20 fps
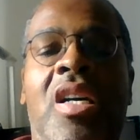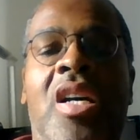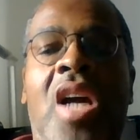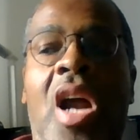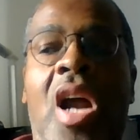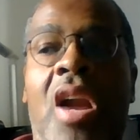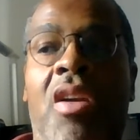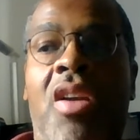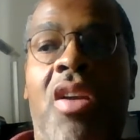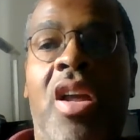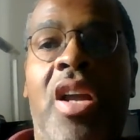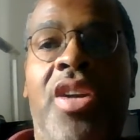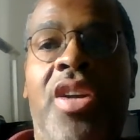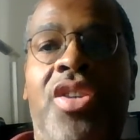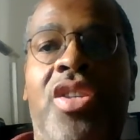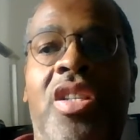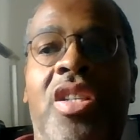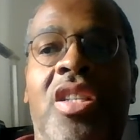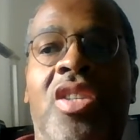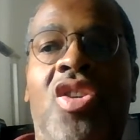
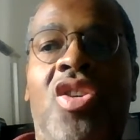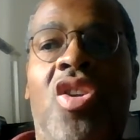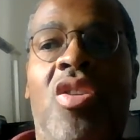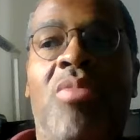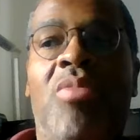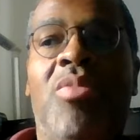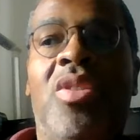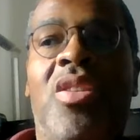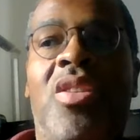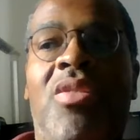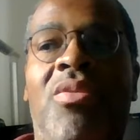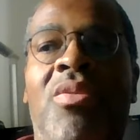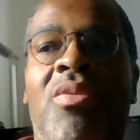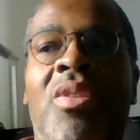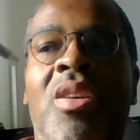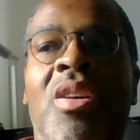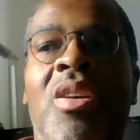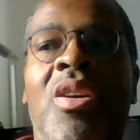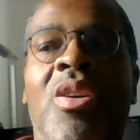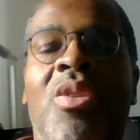congregation in terms of
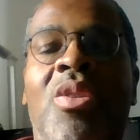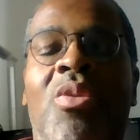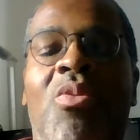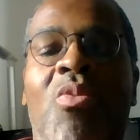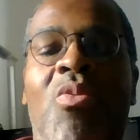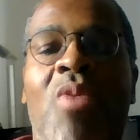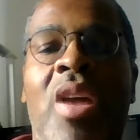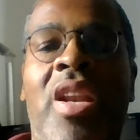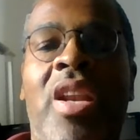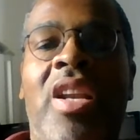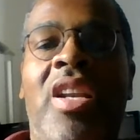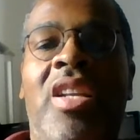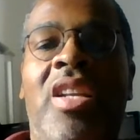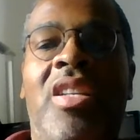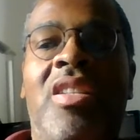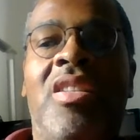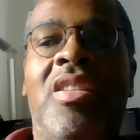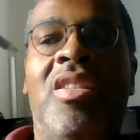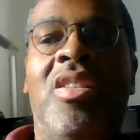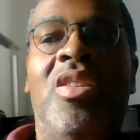
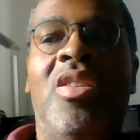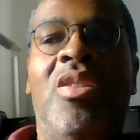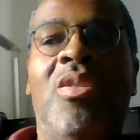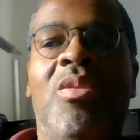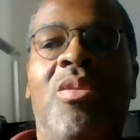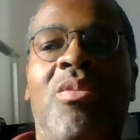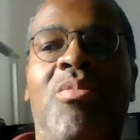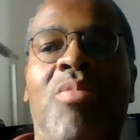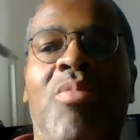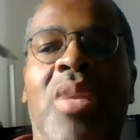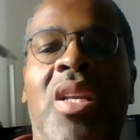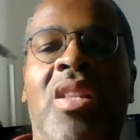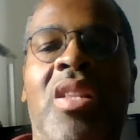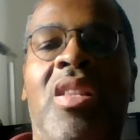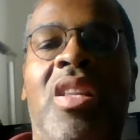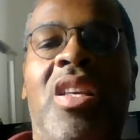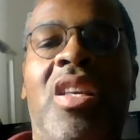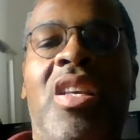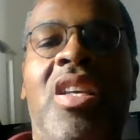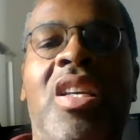readiness to meet
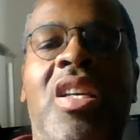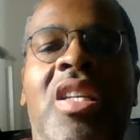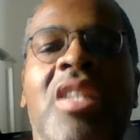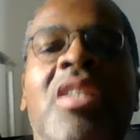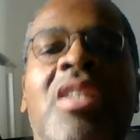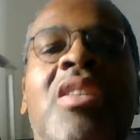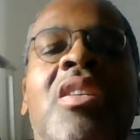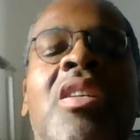the